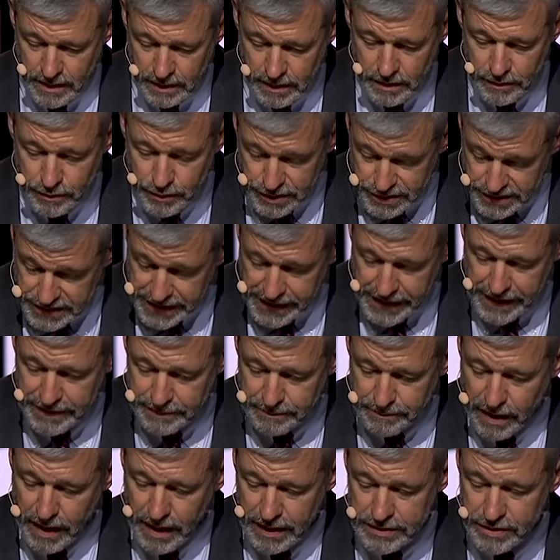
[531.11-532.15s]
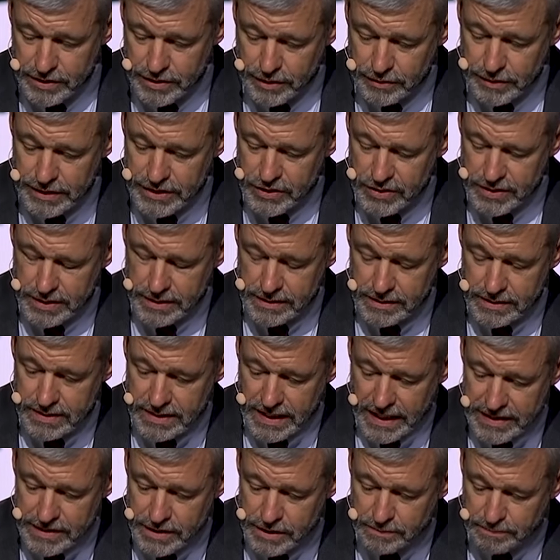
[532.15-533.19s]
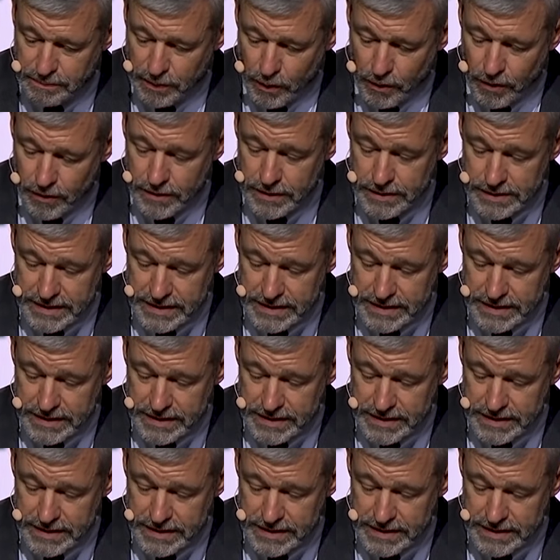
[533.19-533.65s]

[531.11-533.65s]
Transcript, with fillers: Lucian mocks Christians as poor